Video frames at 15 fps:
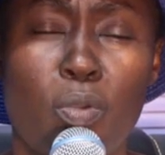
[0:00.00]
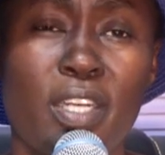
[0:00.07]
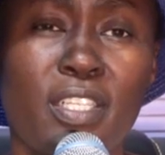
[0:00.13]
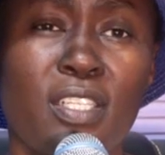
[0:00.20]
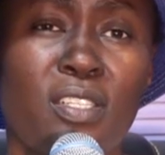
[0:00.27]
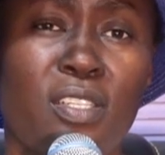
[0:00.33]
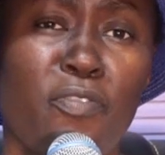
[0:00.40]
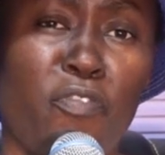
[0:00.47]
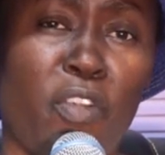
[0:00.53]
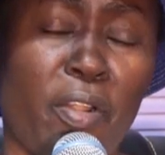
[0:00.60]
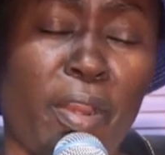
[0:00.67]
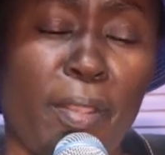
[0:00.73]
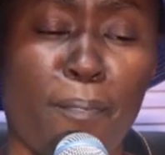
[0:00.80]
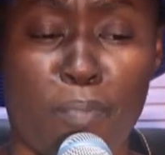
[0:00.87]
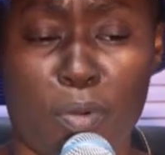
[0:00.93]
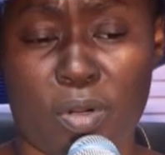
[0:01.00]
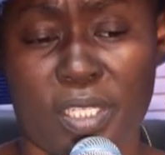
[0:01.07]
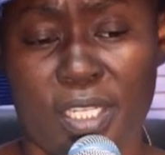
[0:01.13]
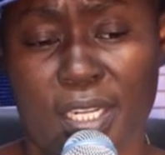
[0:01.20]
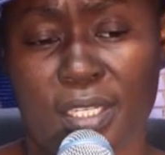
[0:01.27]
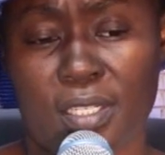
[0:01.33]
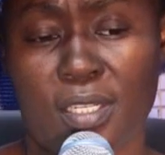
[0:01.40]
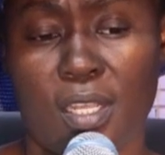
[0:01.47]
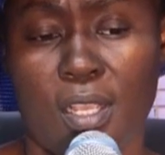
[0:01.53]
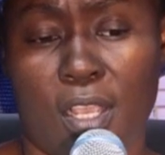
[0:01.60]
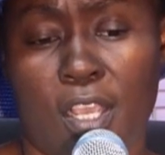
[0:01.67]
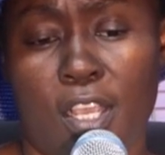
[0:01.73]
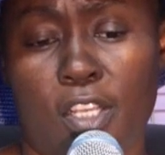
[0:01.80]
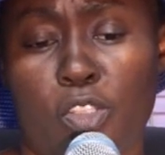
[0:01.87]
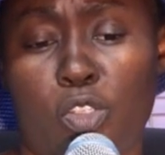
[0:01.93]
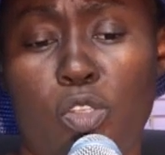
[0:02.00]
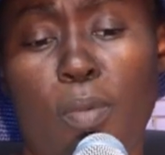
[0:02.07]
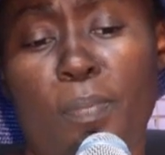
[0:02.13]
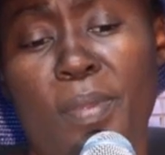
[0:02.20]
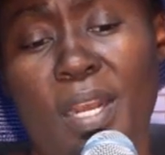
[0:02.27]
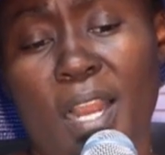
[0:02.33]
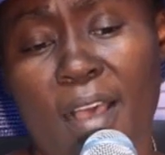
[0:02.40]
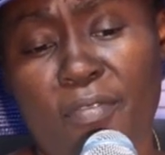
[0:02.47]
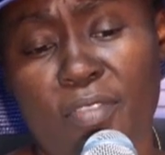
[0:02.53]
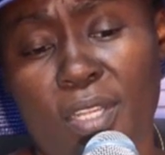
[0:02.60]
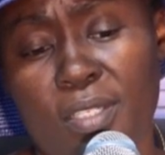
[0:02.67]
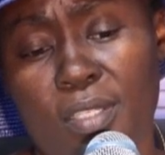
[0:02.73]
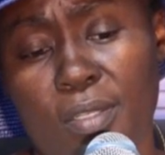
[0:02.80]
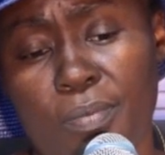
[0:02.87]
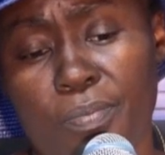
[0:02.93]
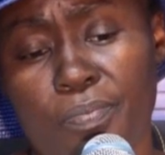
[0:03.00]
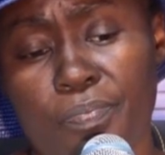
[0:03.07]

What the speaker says: what is very important. So, beloved,